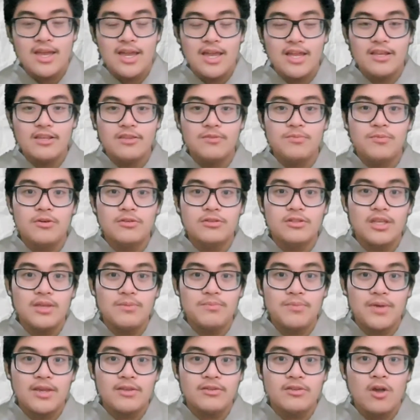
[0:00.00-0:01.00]
It is mostly
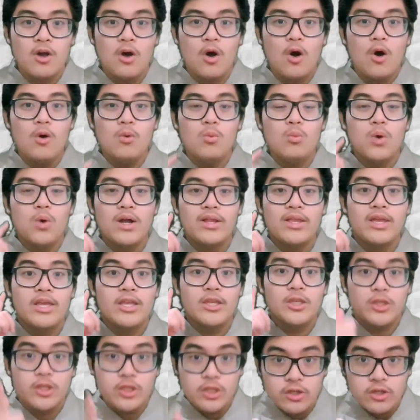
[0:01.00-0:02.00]
based on what
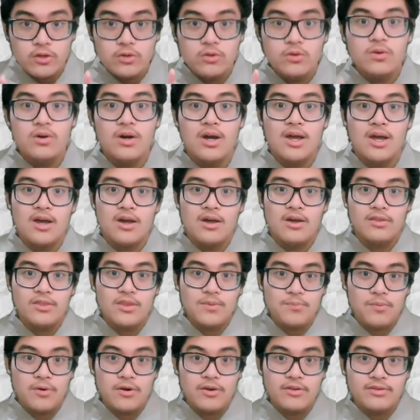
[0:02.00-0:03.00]
you,
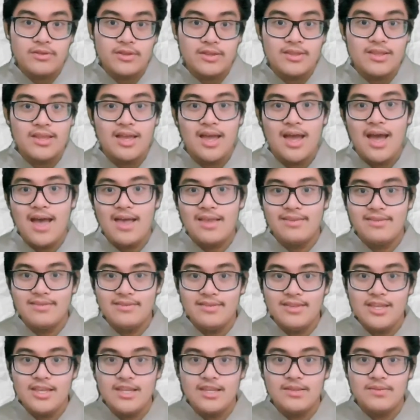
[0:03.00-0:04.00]
the person, has
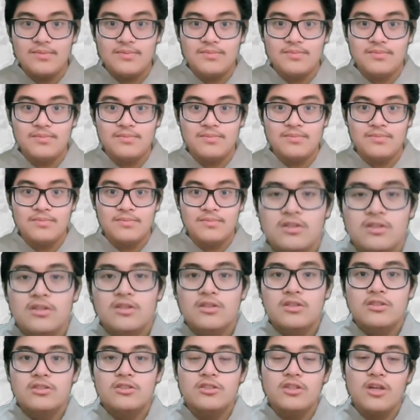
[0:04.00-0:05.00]
seen.
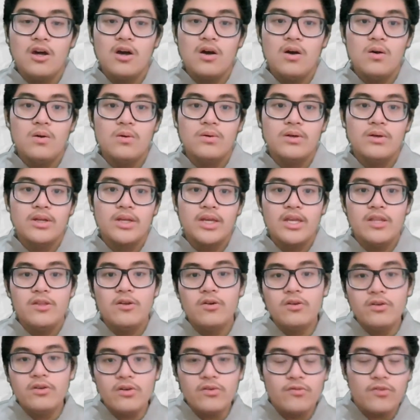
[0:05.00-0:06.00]
So, in
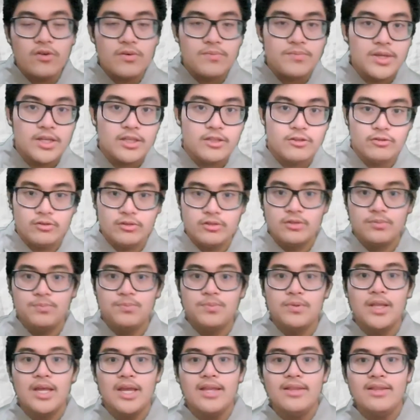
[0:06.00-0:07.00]
order for me to
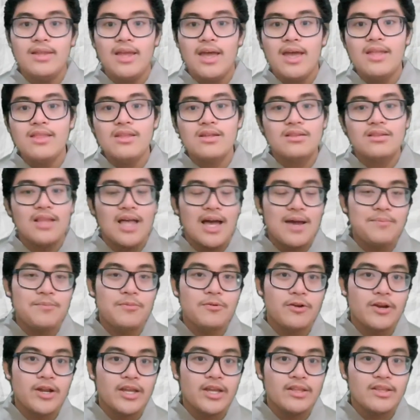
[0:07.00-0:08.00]
explain and
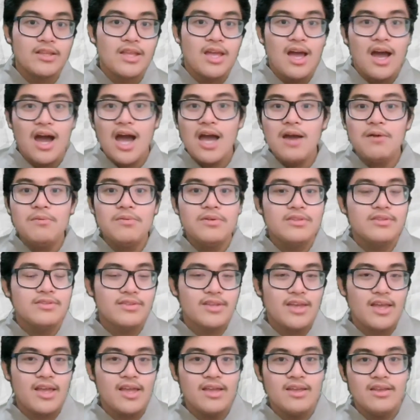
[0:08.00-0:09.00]
elaborate, I would
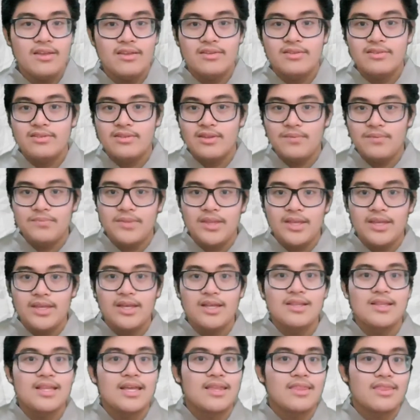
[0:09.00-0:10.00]
say something
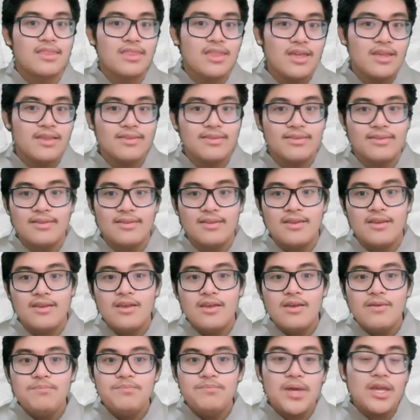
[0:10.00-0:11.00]
like this.
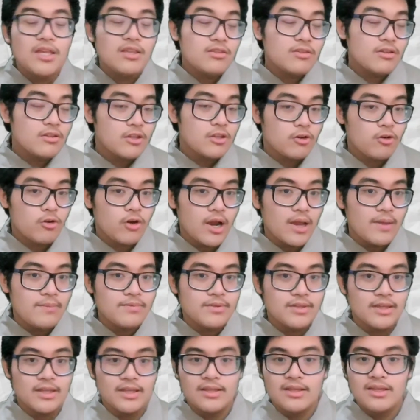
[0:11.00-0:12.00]
Based on the crime
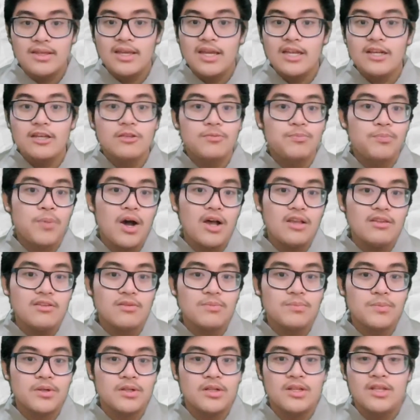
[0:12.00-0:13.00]
scene, it is
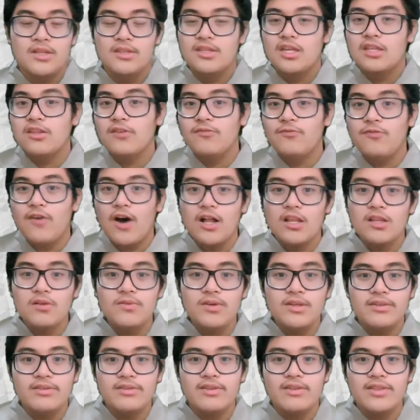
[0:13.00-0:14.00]
possible that the
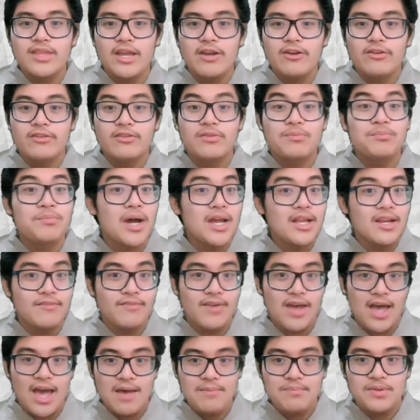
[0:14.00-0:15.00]
following scenarios might
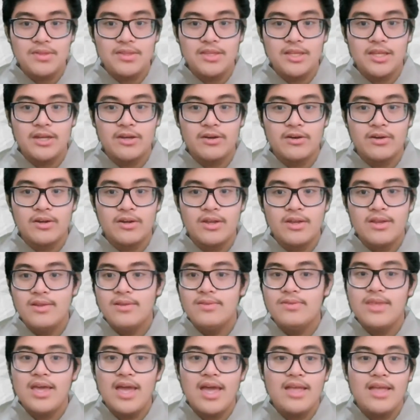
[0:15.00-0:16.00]
have happened here.
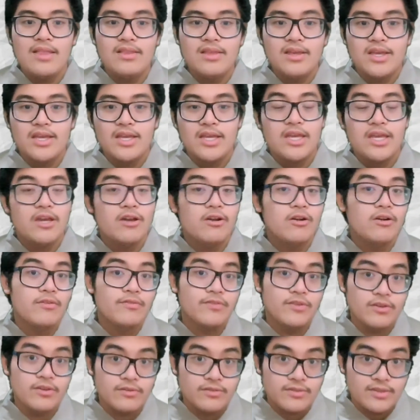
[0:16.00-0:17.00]
Then, here are a
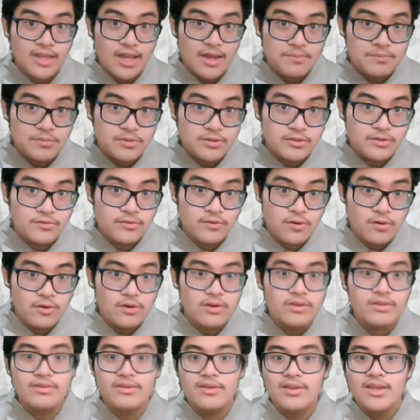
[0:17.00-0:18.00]
few examples, of
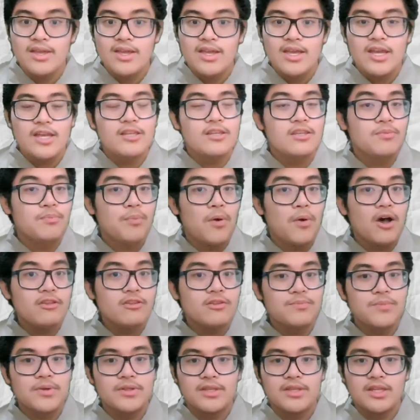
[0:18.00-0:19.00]
course. It is
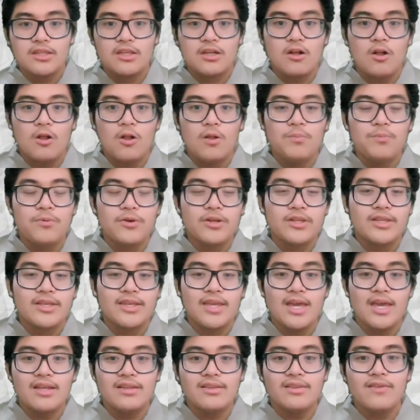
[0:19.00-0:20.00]
possible that the culprit
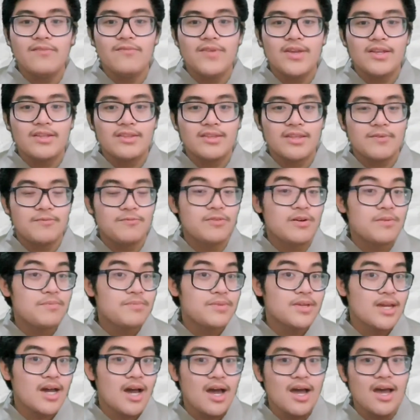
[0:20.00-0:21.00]
kicked the victim from
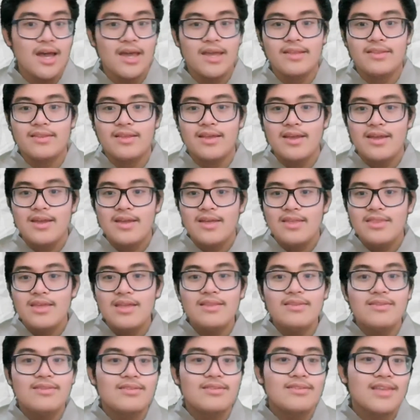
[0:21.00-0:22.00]
behind,
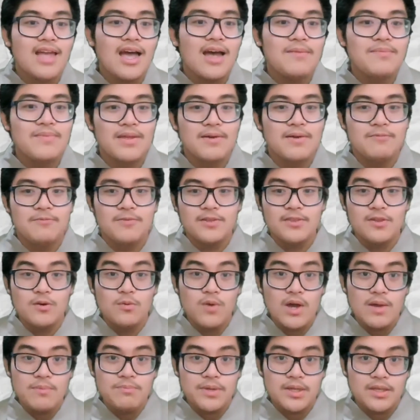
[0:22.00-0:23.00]
then stabbed them with a
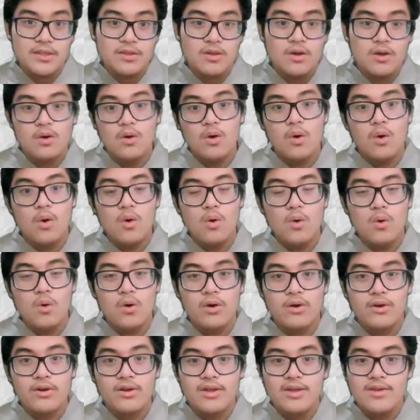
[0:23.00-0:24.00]
weapon.
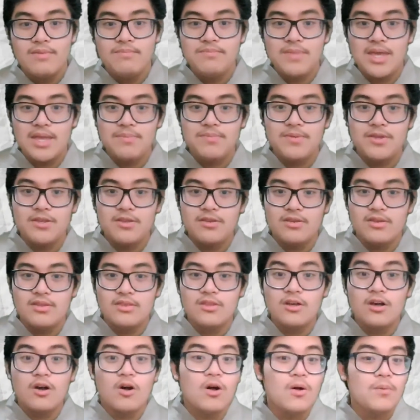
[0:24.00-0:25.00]
Or maybe
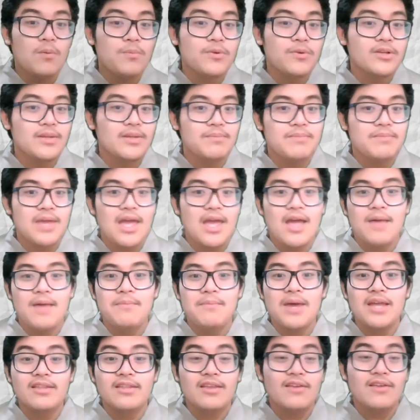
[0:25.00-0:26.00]
the culprit
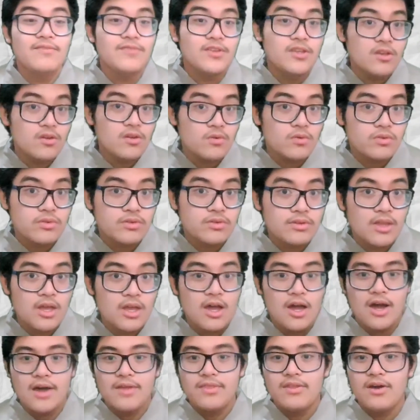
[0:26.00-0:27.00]
might have used
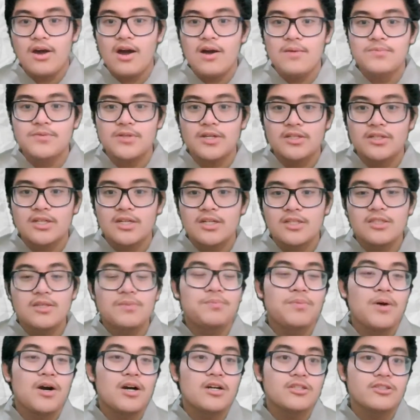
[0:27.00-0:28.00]
an object to
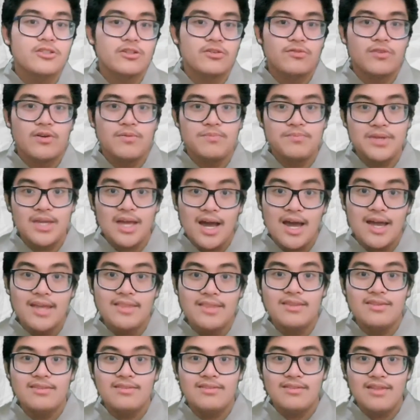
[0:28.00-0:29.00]
puncture from
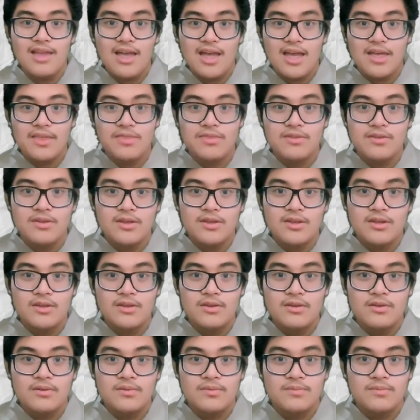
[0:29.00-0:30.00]
behind instead.
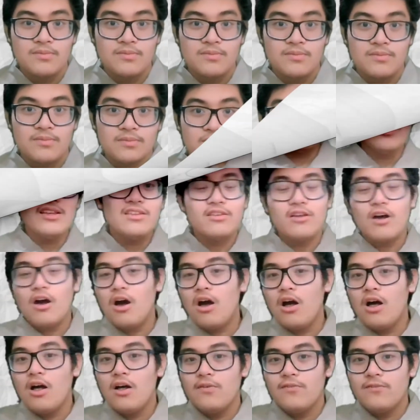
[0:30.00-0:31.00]
That is
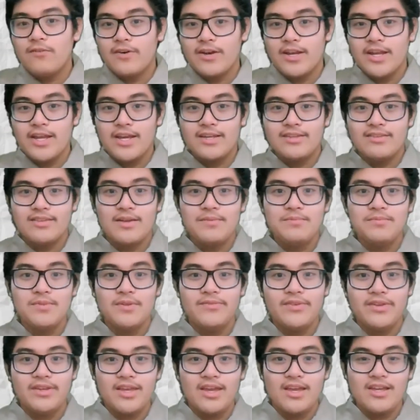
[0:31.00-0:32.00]
all for
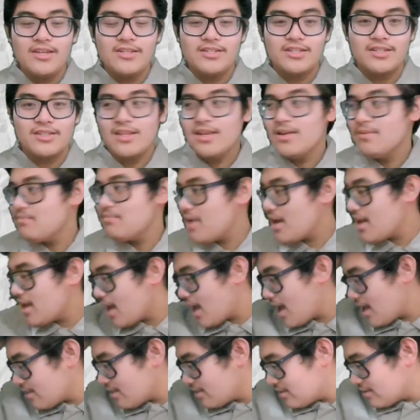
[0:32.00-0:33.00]
exemplification. My
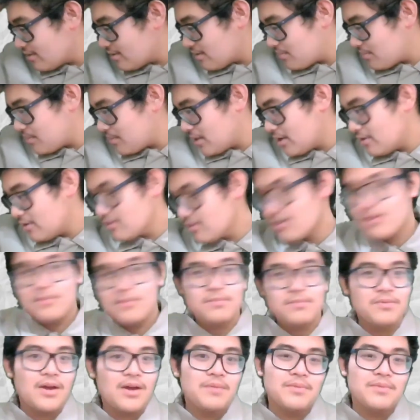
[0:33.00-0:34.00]
hat disappeared,
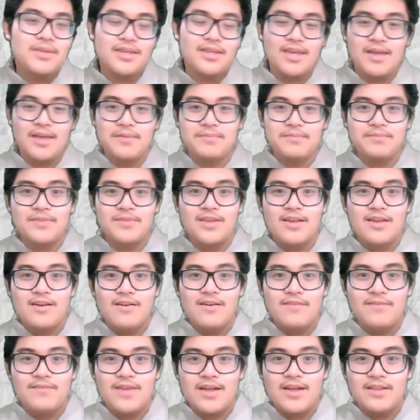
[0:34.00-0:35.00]
probably
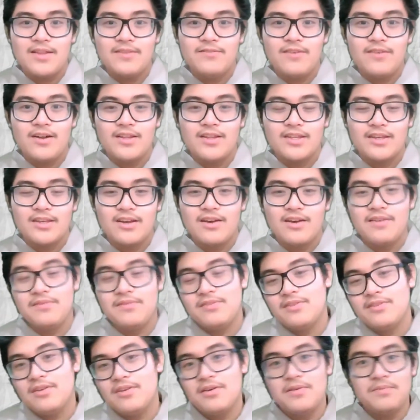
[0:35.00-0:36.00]
fell falling off,
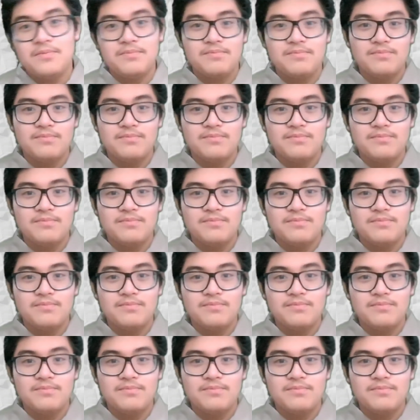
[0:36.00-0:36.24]
so...